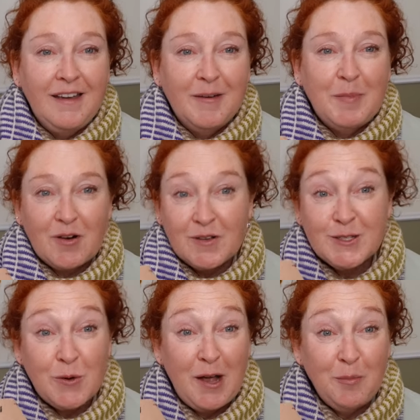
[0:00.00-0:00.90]
but
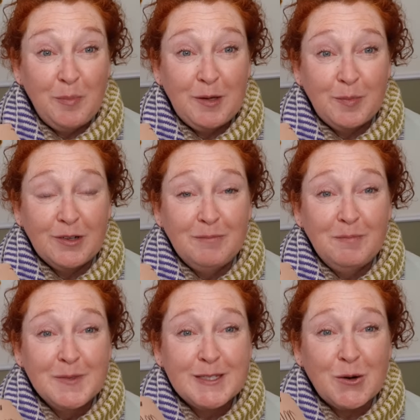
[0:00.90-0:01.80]
also help
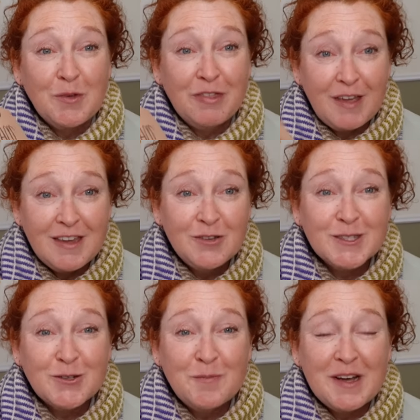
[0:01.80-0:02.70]
people? So thank you
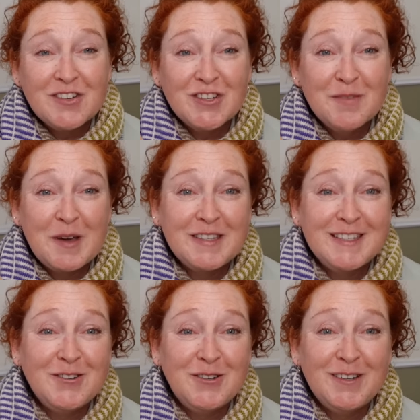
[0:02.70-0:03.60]
so much to my
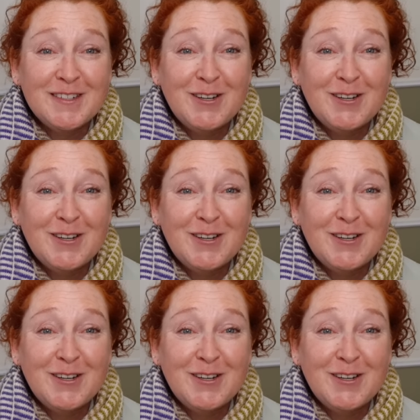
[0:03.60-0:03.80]
student